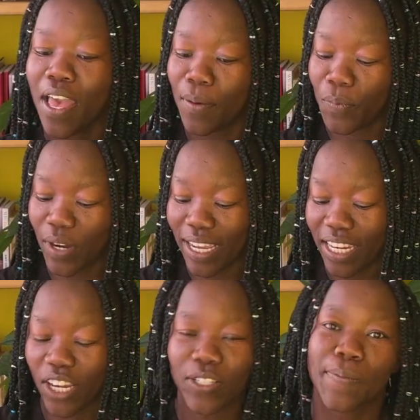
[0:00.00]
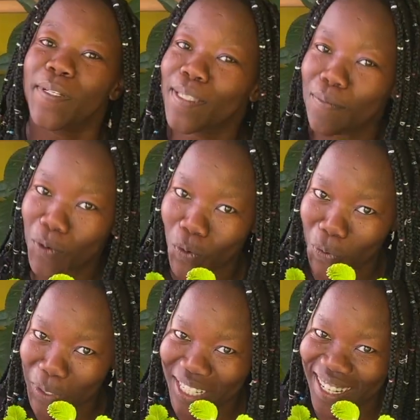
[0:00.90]
bring it here, spill some more
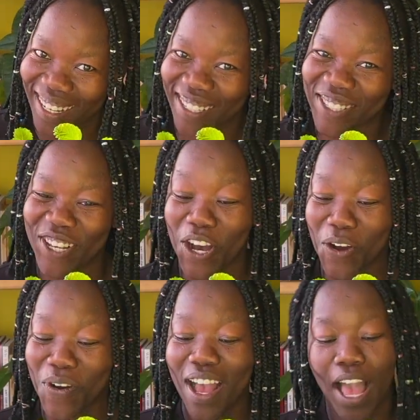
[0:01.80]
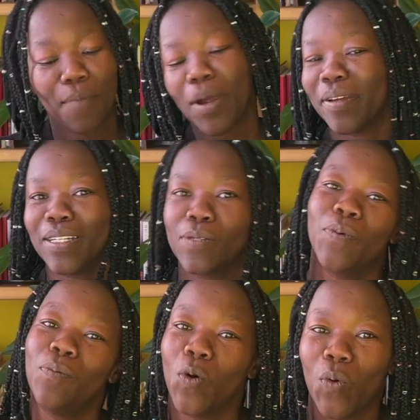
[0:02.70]
water. So I'm probably going to
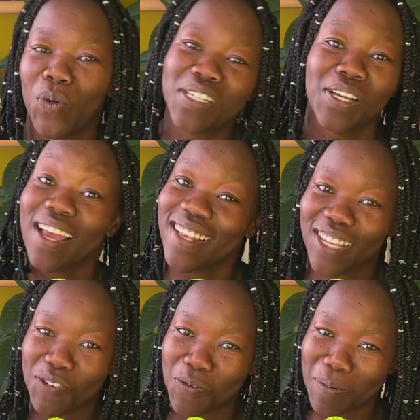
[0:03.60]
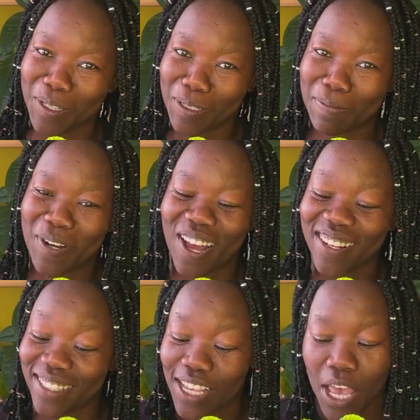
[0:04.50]
spill more water as I talk about this
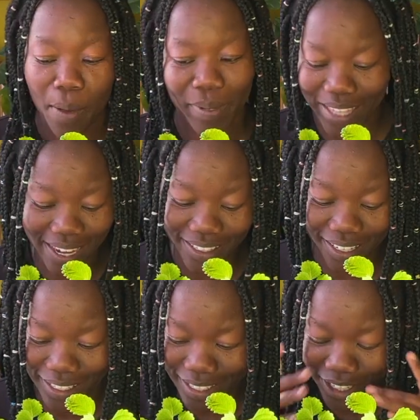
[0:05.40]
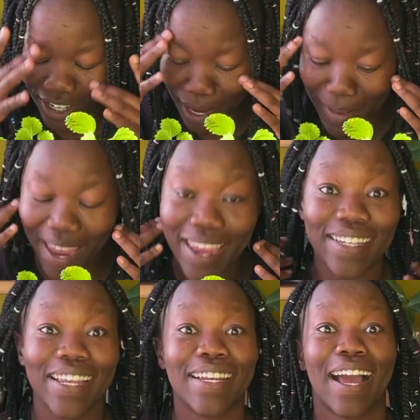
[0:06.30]
plant, but that is the decision I made,
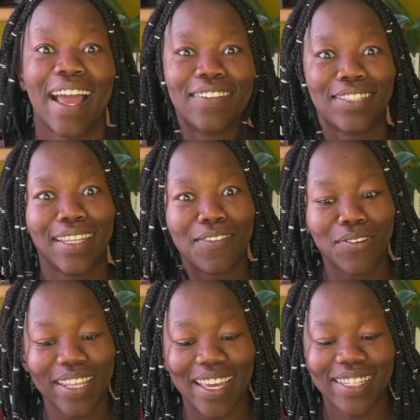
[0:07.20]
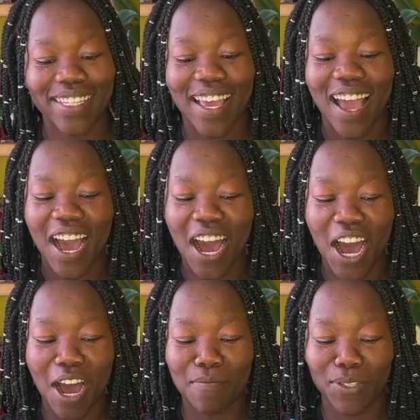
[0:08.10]
and now I have to live with it.
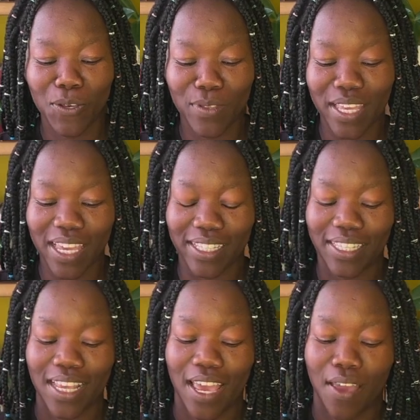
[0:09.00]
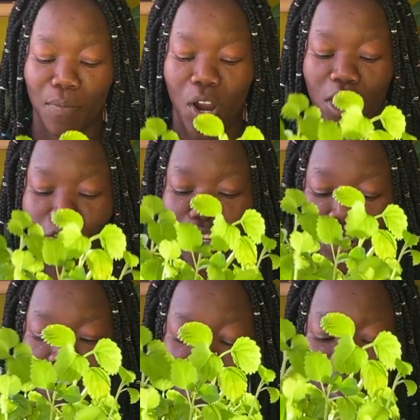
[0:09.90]
So this
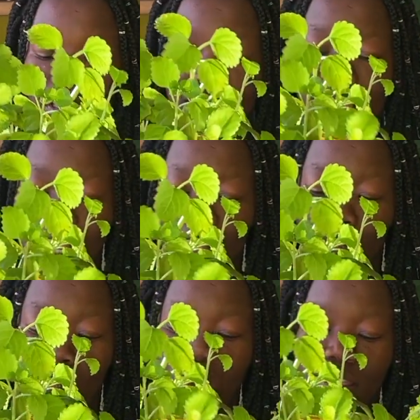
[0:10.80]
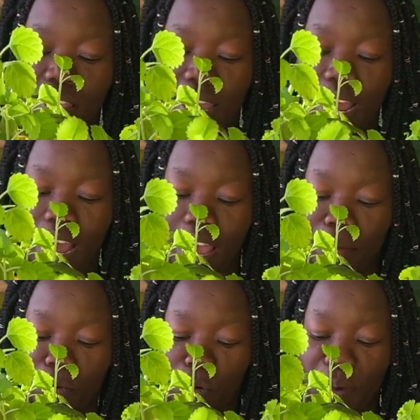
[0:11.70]
planter is one that I
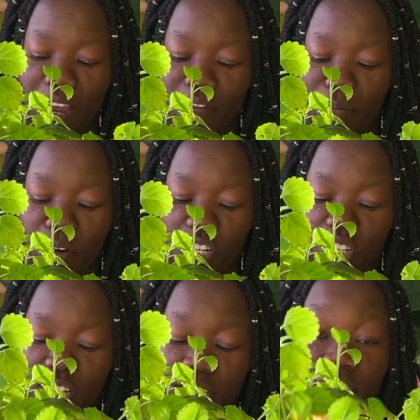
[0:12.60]
brought back from Mauritius,